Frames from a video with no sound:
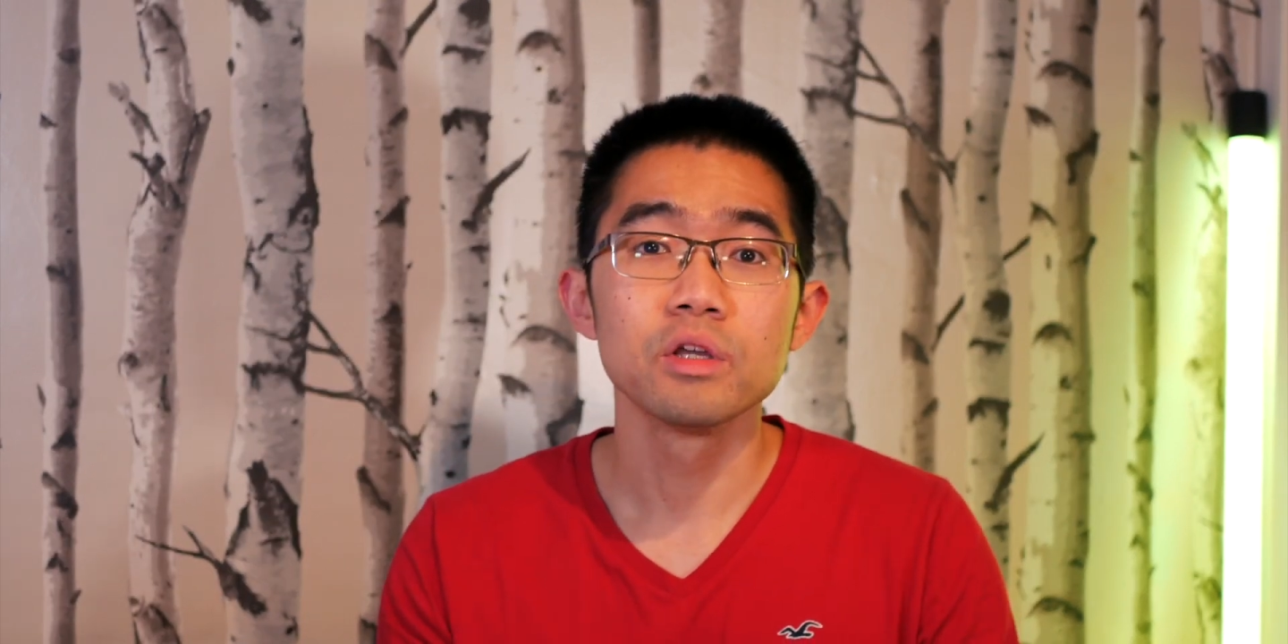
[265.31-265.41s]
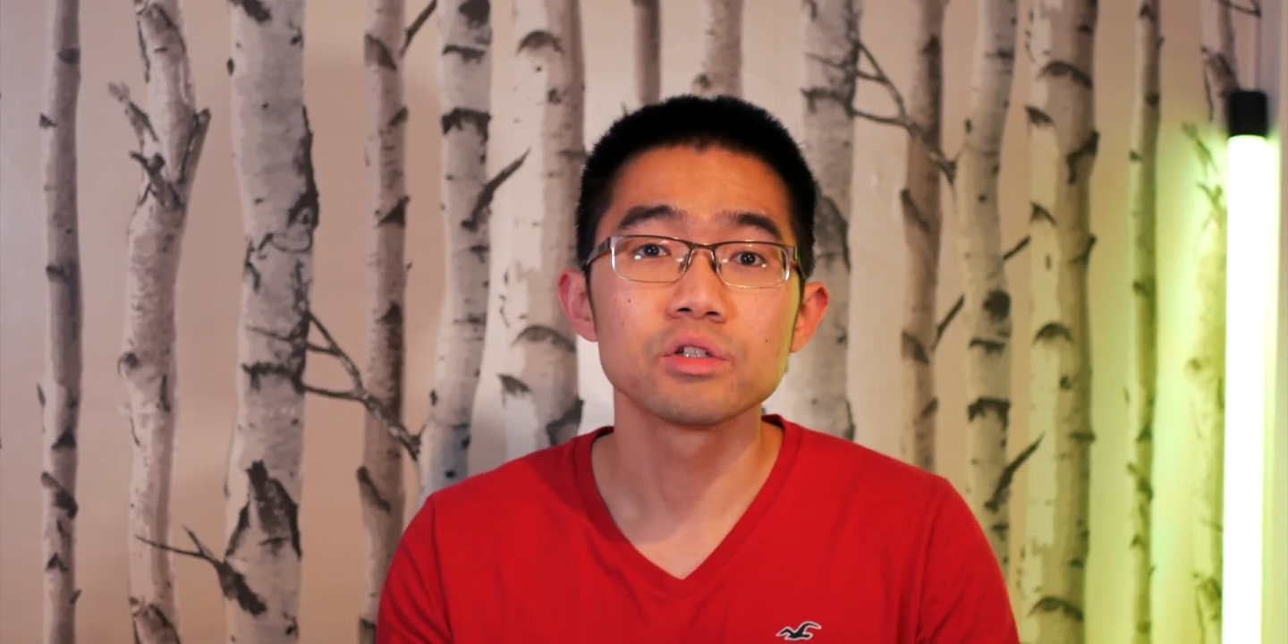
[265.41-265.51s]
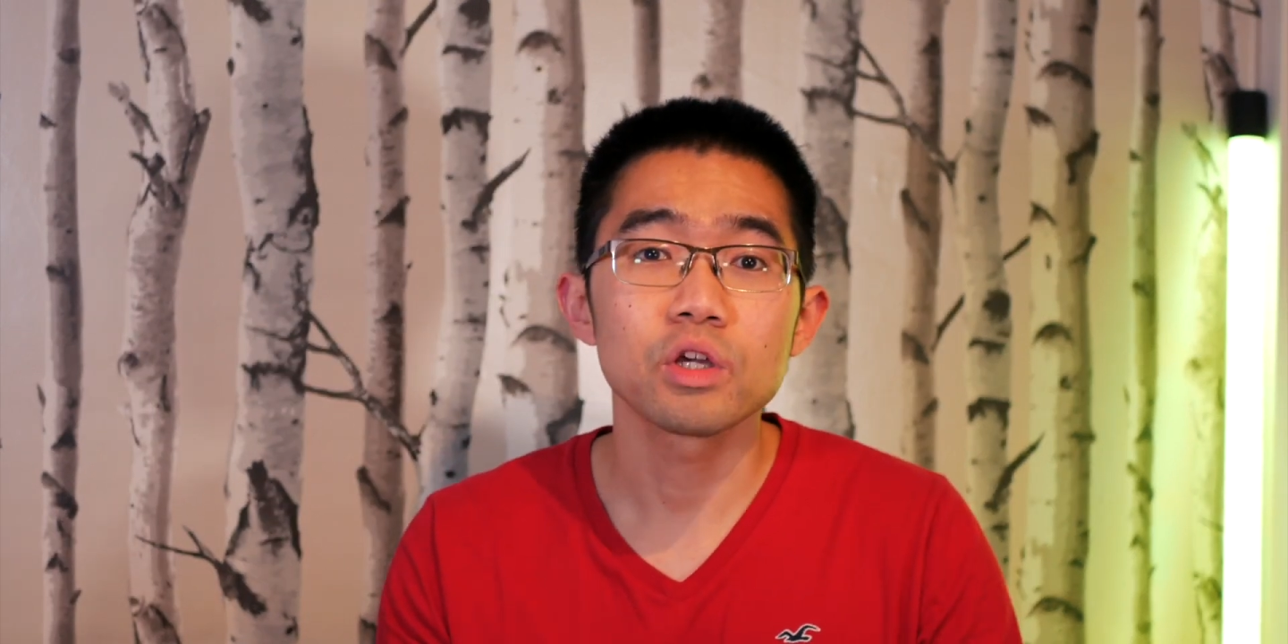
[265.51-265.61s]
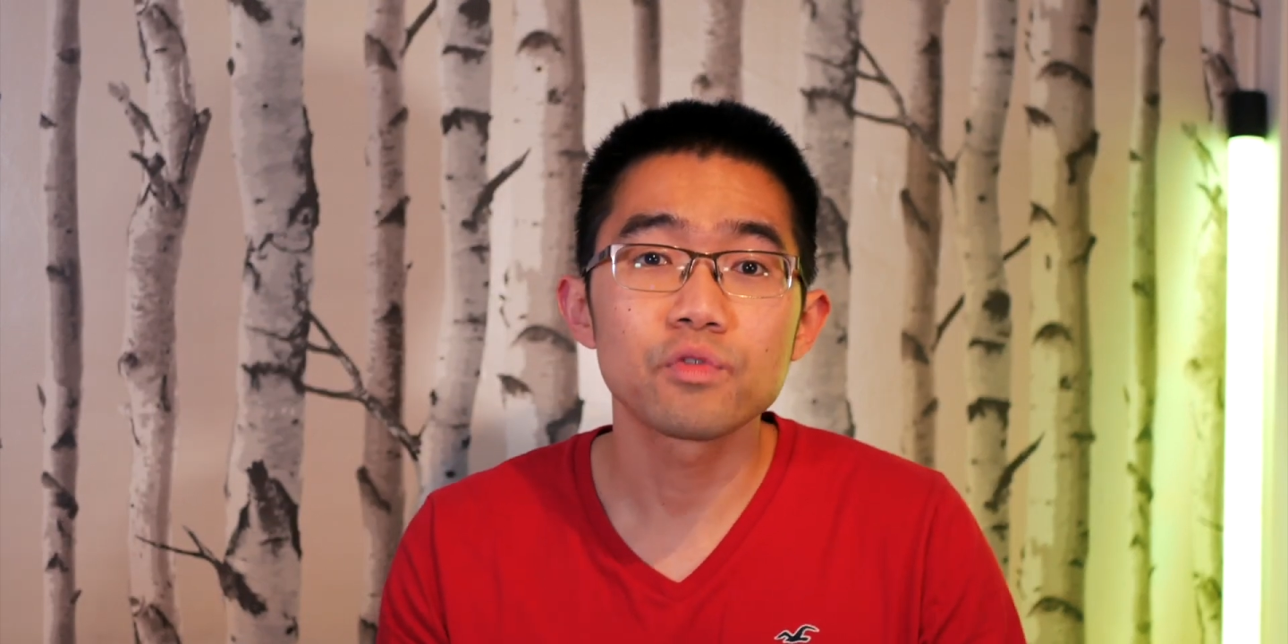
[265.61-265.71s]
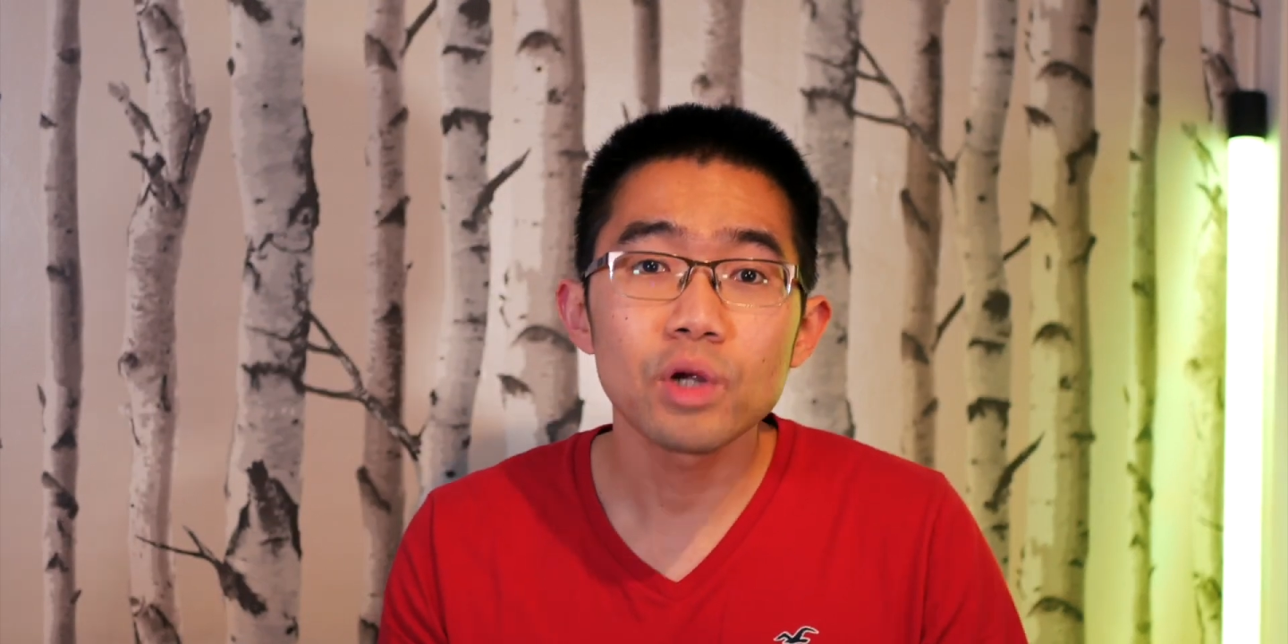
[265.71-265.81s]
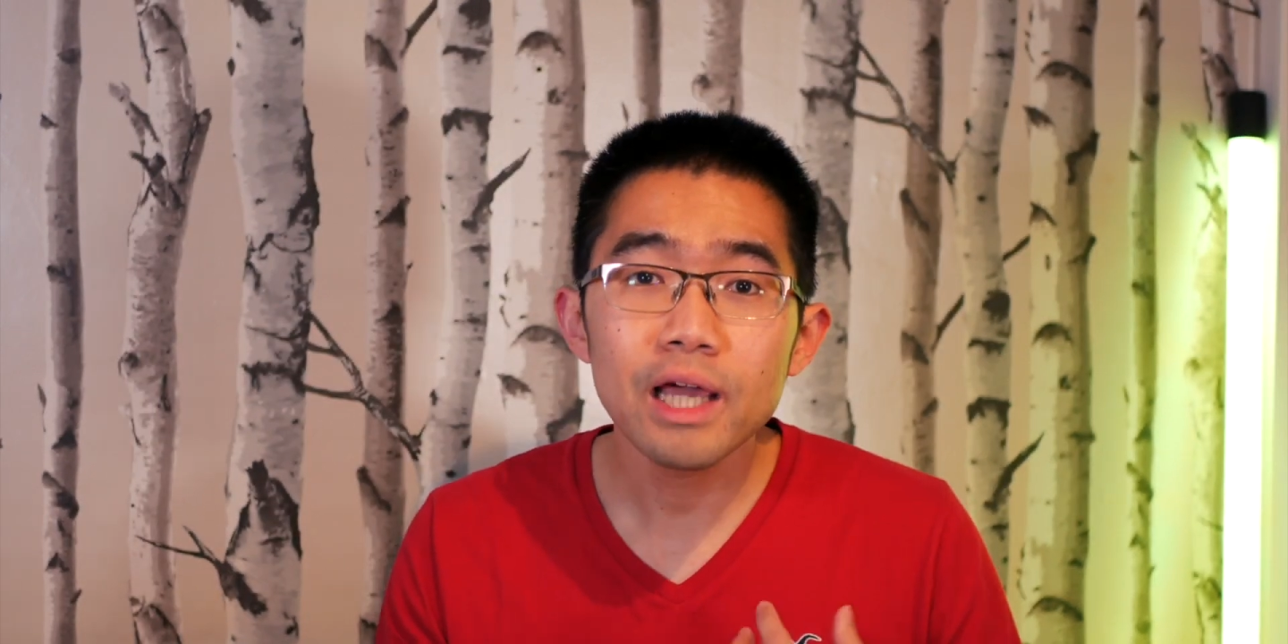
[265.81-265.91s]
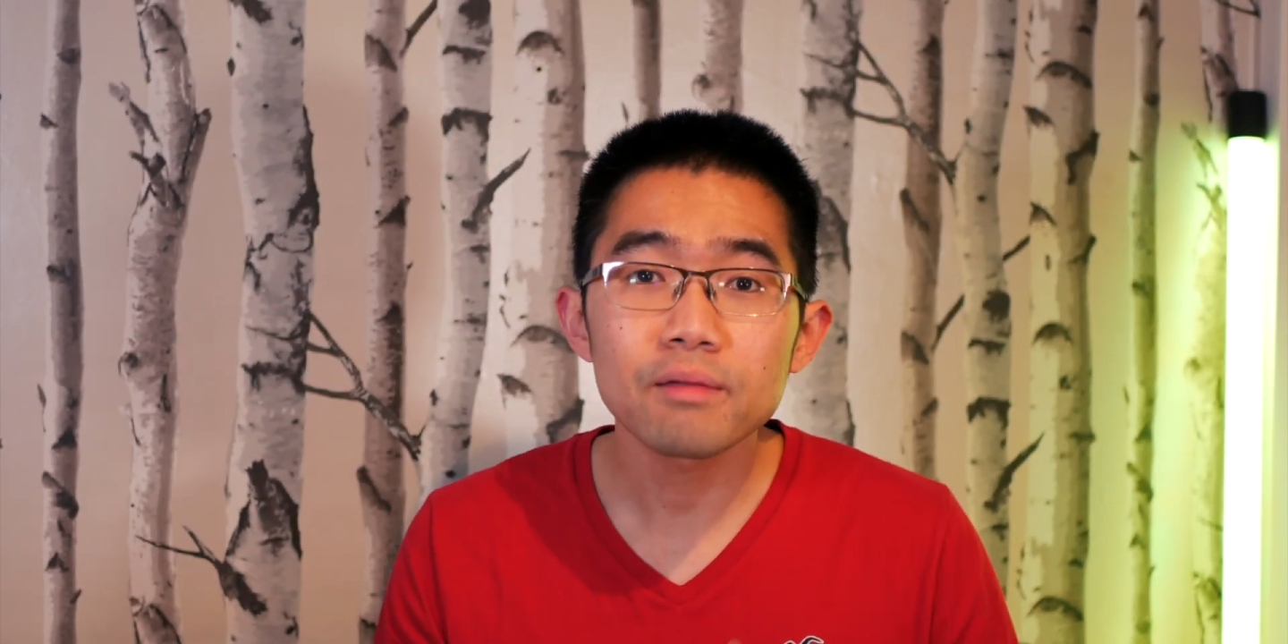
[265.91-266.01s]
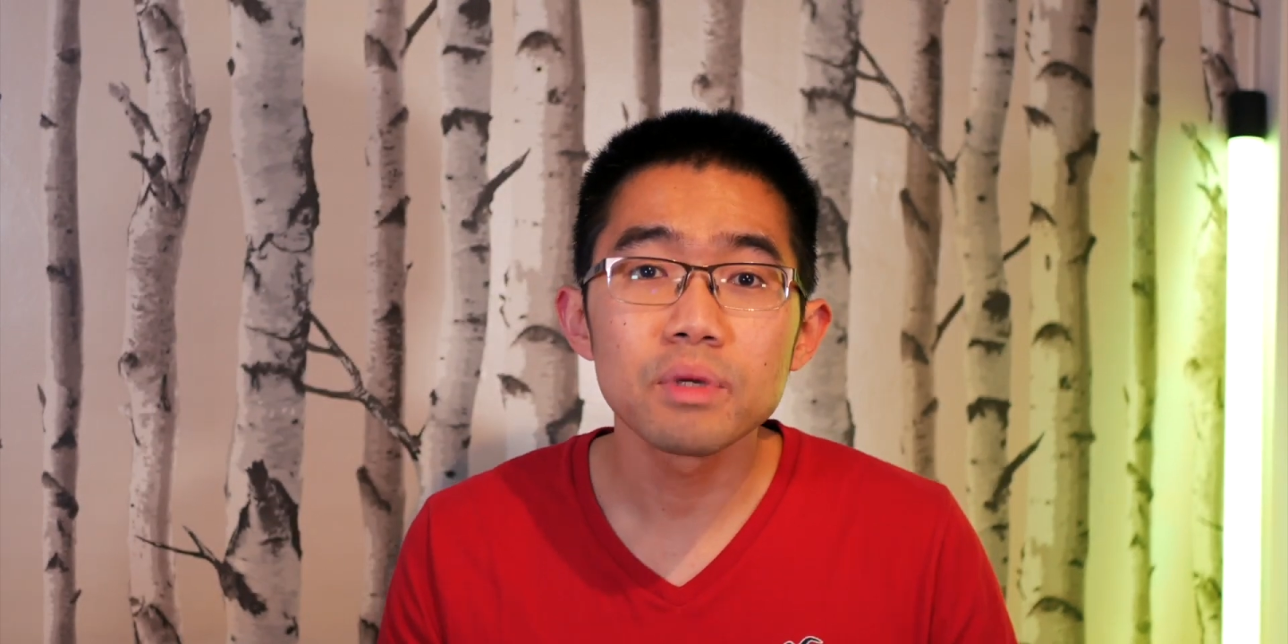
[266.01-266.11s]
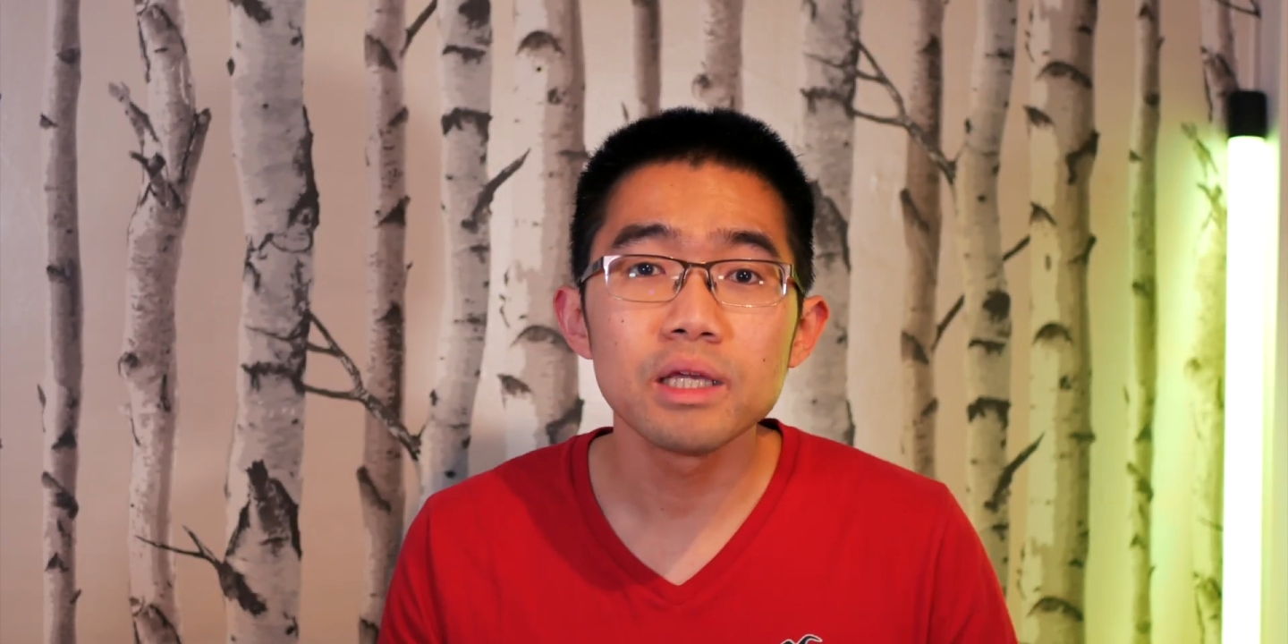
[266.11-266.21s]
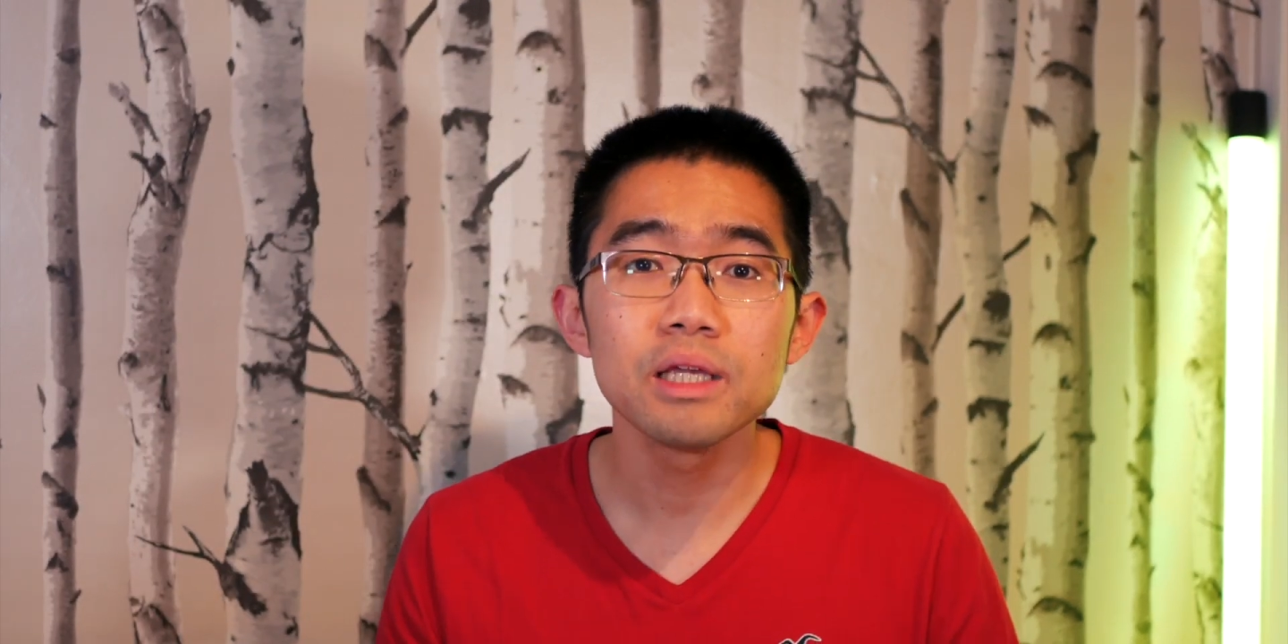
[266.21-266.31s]
So if you're
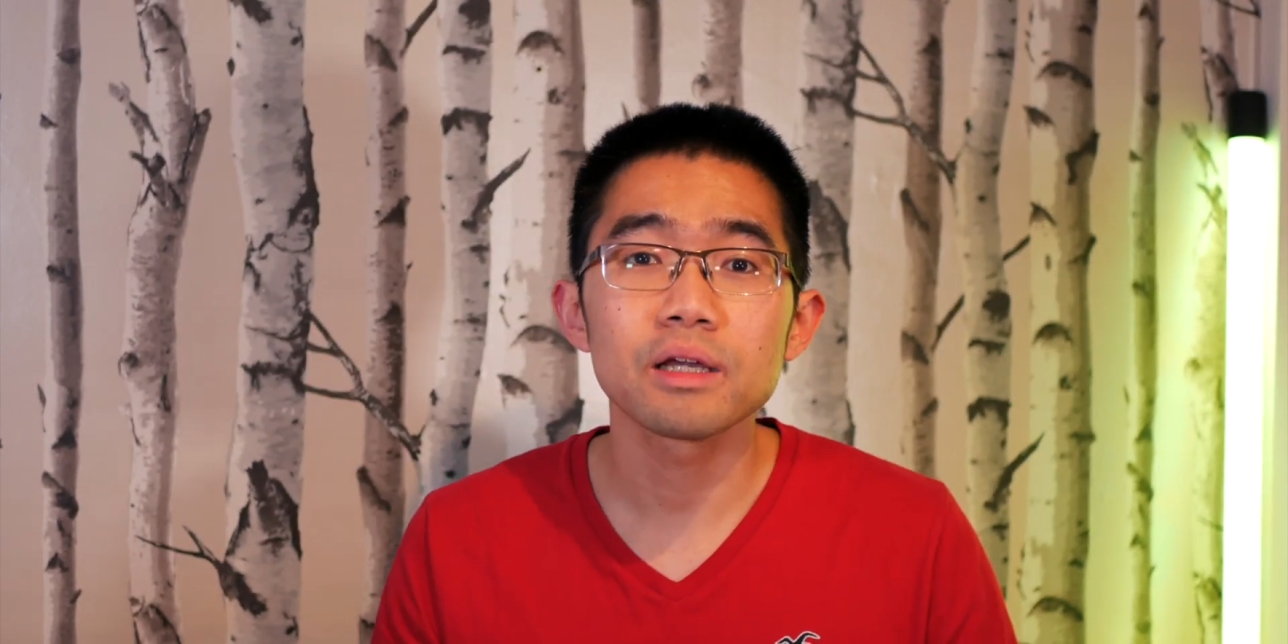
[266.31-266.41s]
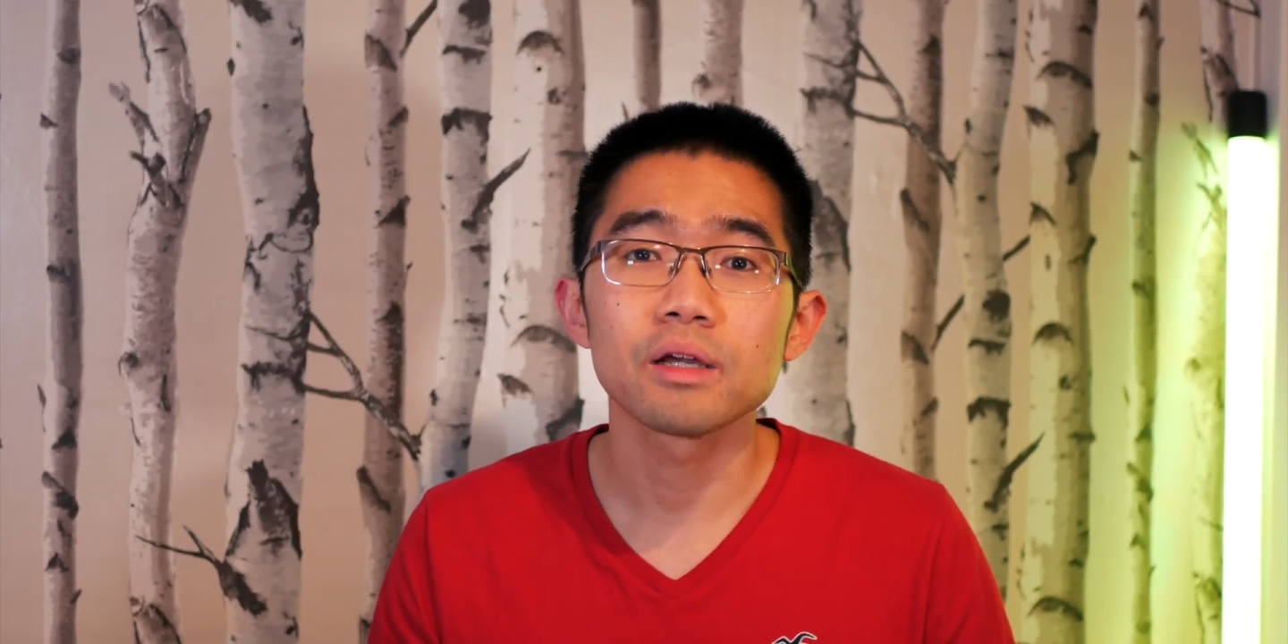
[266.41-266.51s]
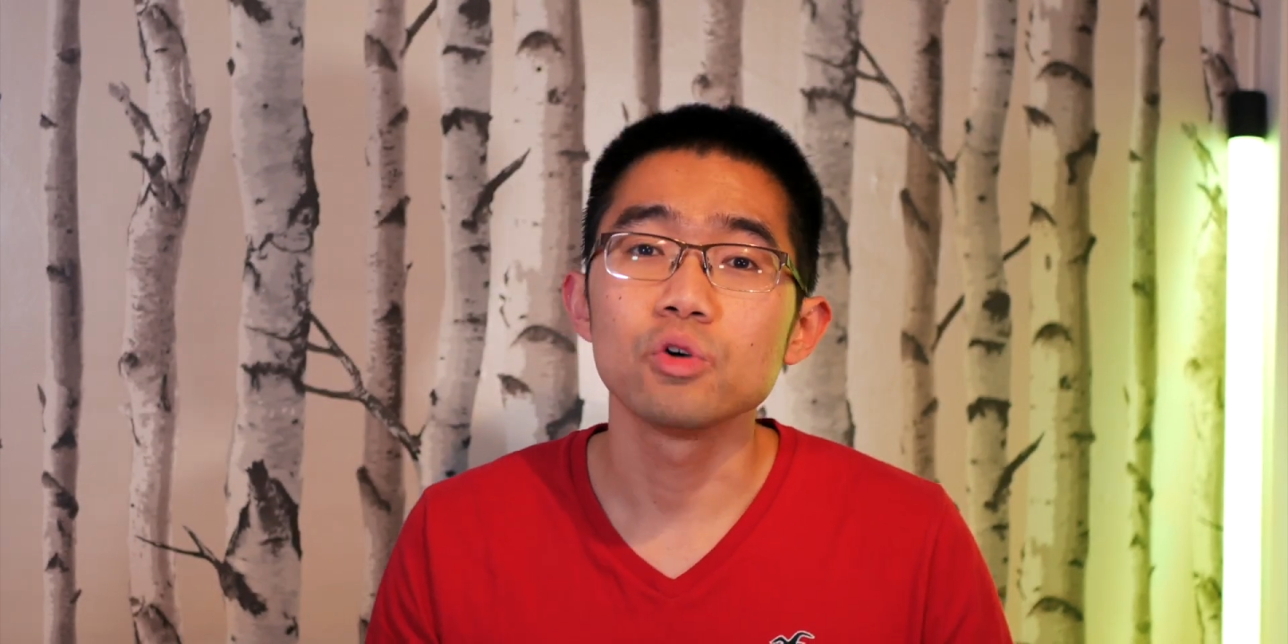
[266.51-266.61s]
like me,